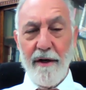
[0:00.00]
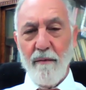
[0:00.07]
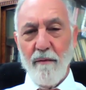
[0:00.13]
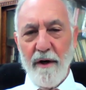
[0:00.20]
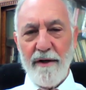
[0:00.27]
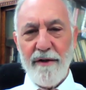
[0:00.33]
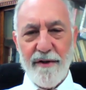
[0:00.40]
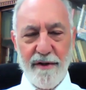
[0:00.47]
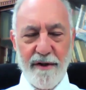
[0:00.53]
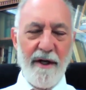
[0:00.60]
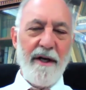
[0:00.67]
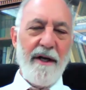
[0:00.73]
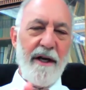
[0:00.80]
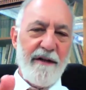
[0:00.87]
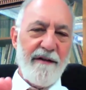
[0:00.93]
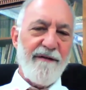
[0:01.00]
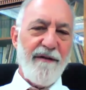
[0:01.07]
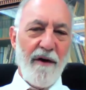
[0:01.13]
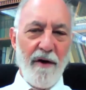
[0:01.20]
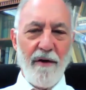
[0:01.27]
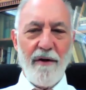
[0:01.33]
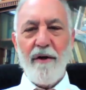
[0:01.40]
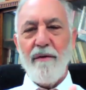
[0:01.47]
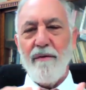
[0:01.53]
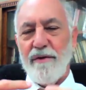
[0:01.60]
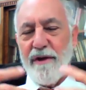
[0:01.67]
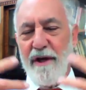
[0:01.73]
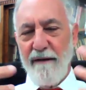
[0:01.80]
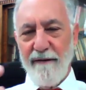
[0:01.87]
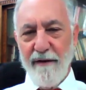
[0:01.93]
And once it's full, you
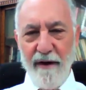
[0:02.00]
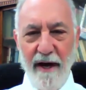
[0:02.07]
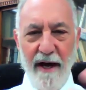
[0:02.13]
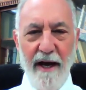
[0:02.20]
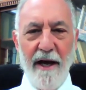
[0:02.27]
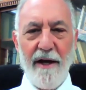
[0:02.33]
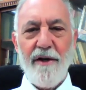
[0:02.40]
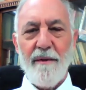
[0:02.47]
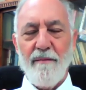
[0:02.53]
shave your head,